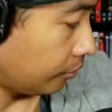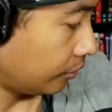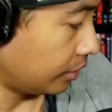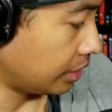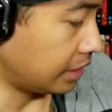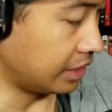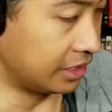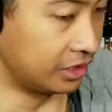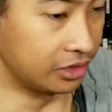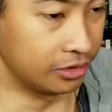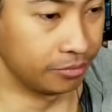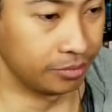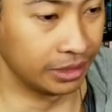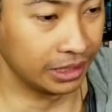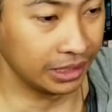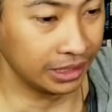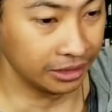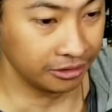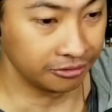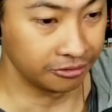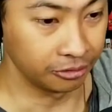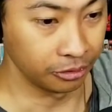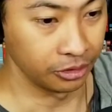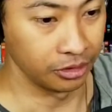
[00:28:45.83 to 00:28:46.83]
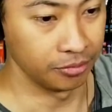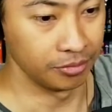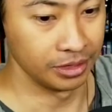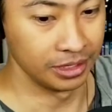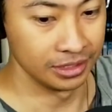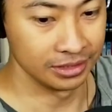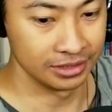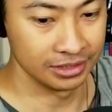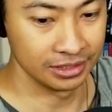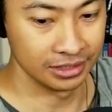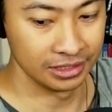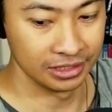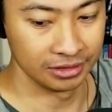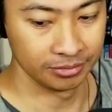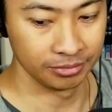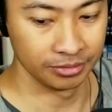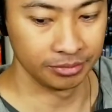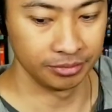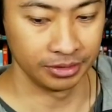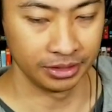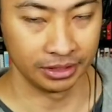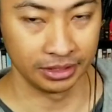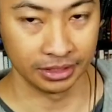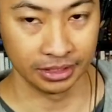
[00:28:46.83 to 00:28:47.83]
I know by like forty minutes in, I'm
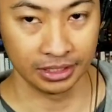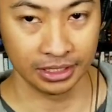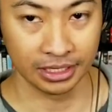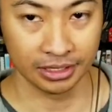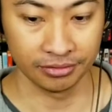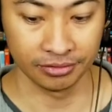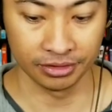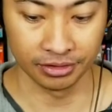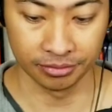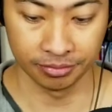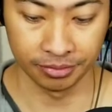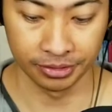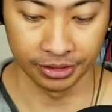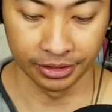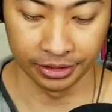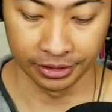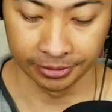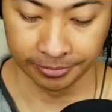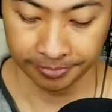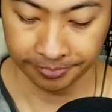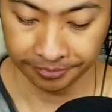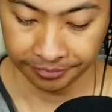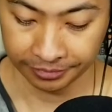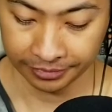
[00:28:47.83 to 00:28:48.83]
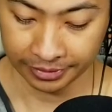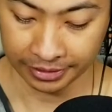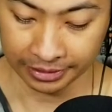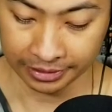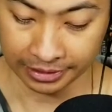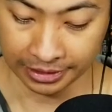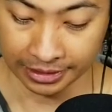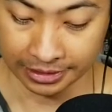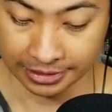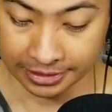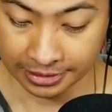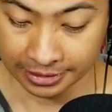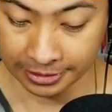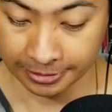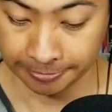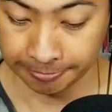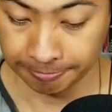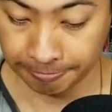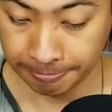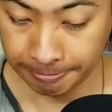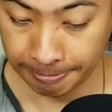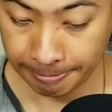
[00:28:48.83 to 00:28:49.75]
going to be like having to pee. Like last time.